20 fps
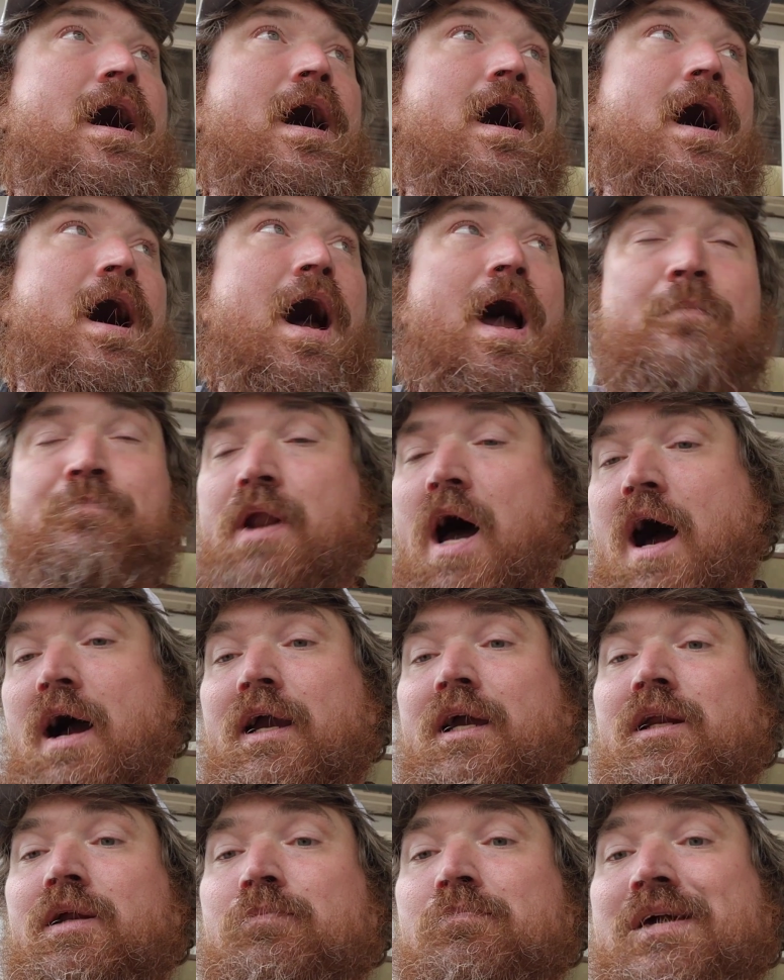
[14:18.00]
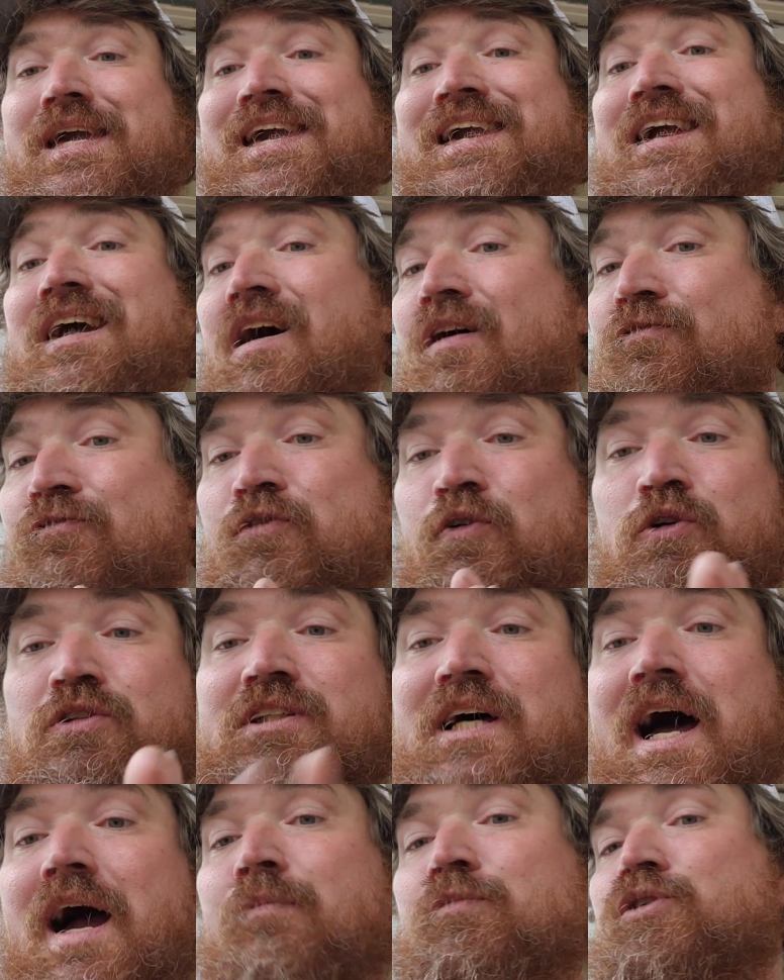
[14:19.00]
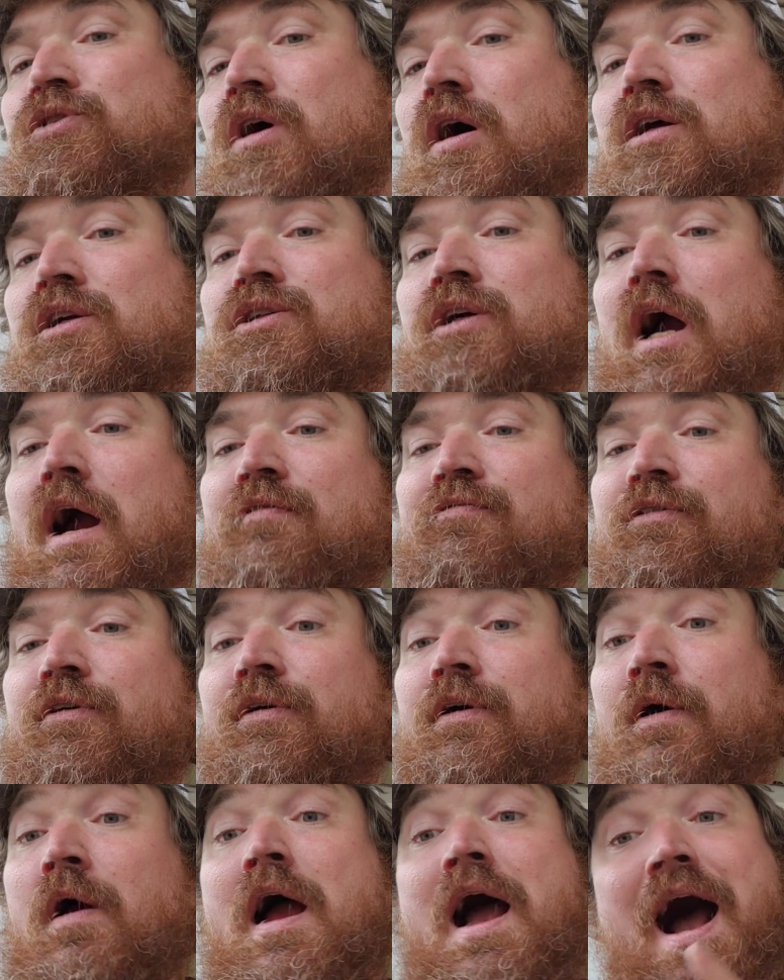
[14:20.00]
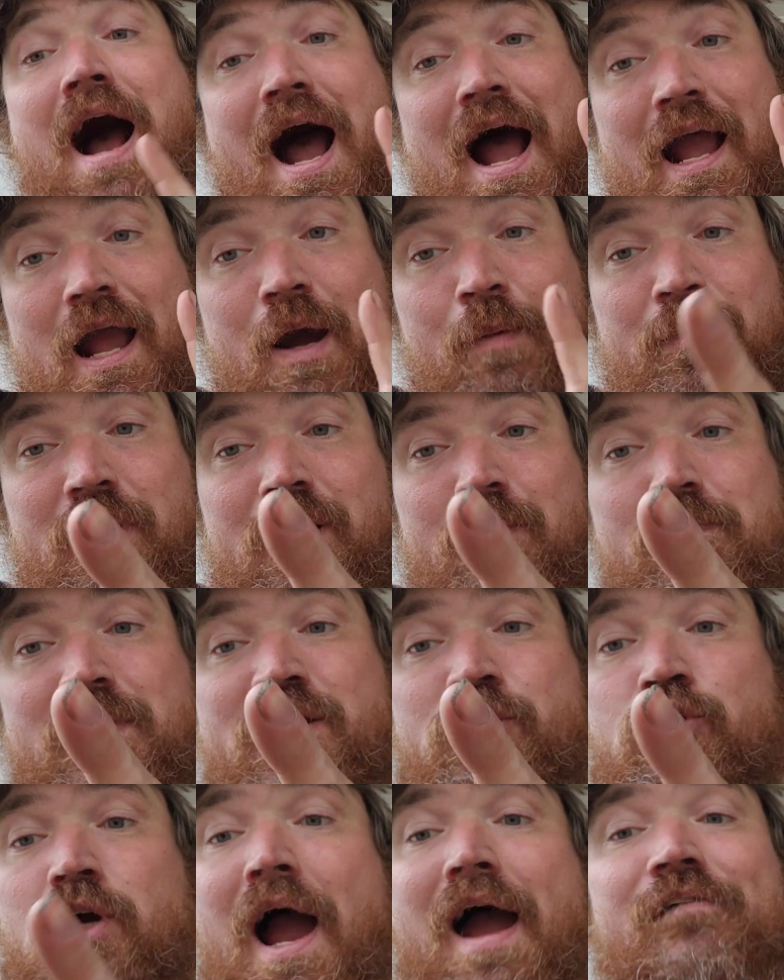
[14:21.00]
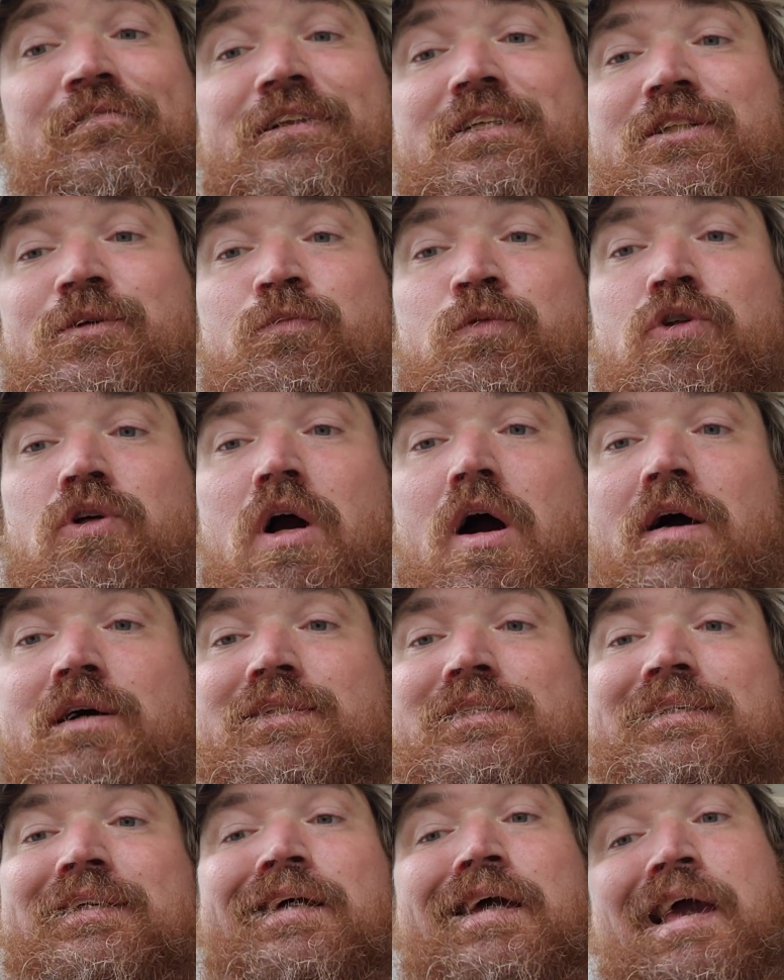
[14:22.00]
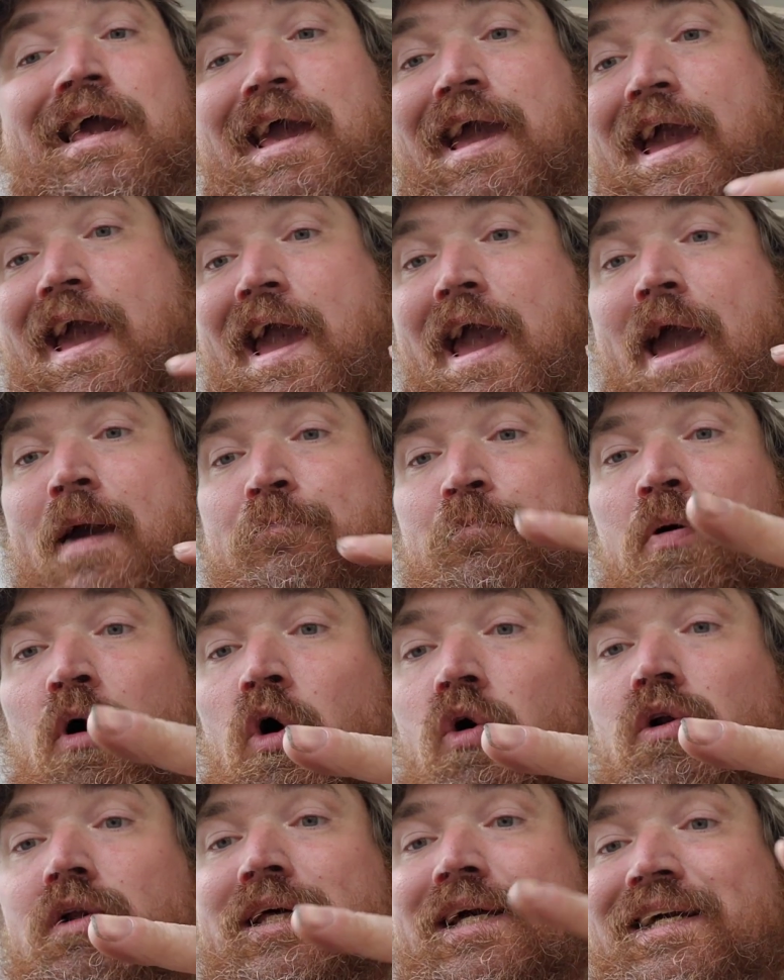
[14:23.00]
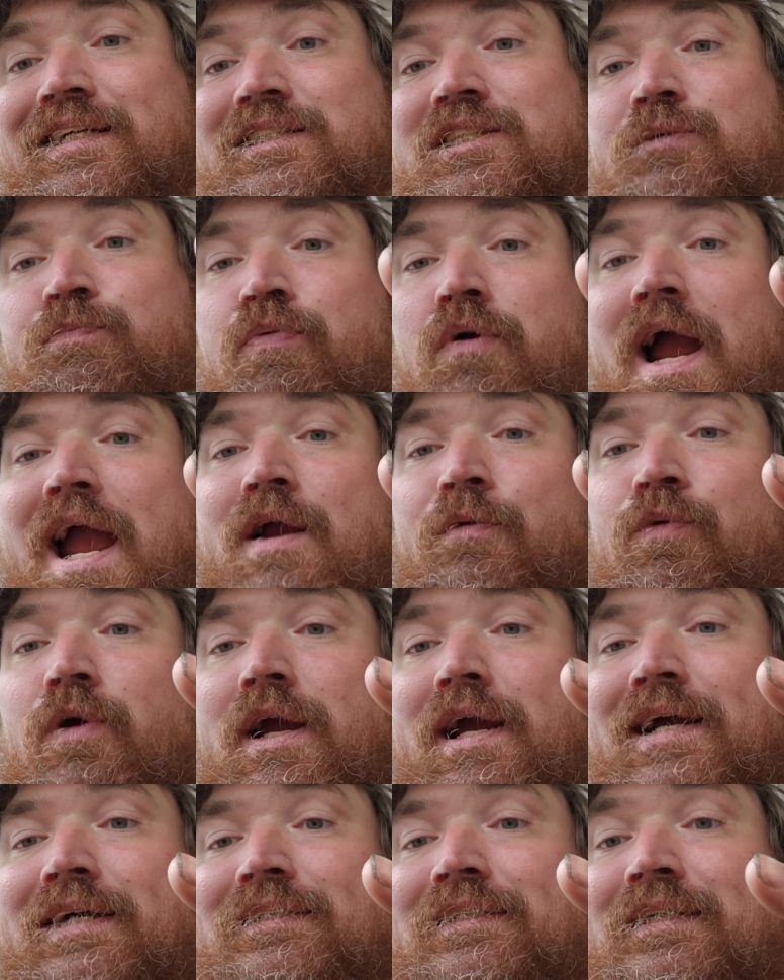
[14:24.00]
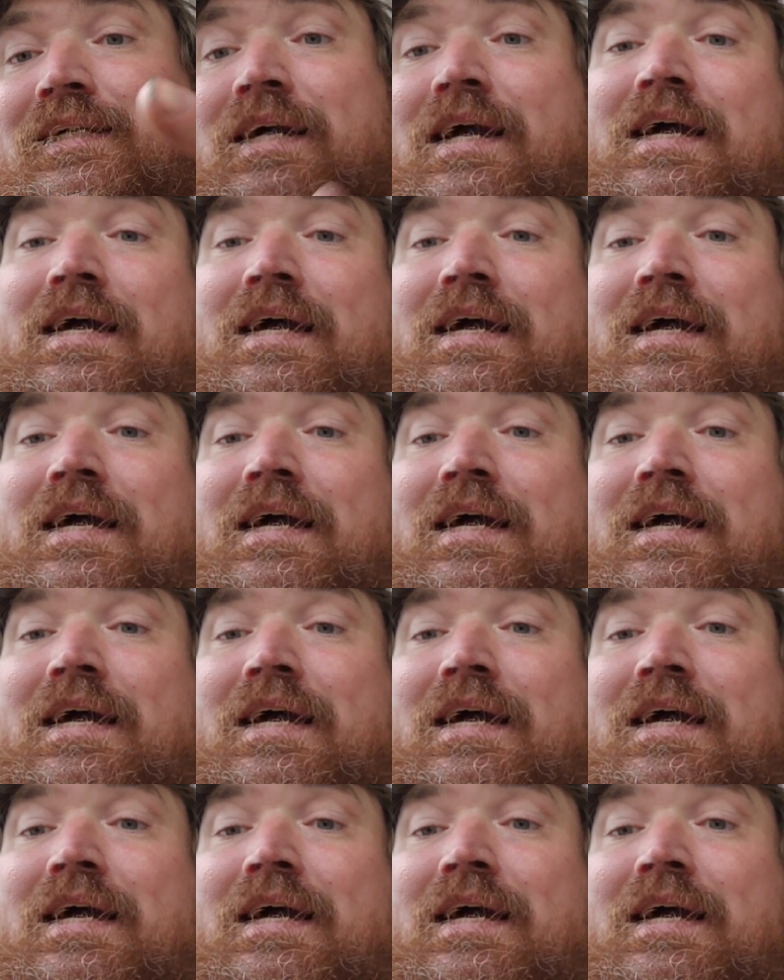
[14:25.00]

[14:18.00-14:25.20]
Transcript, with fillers: I'm not going to be a full time truck driver. I am going to be driving some trucks and pulling spray rigs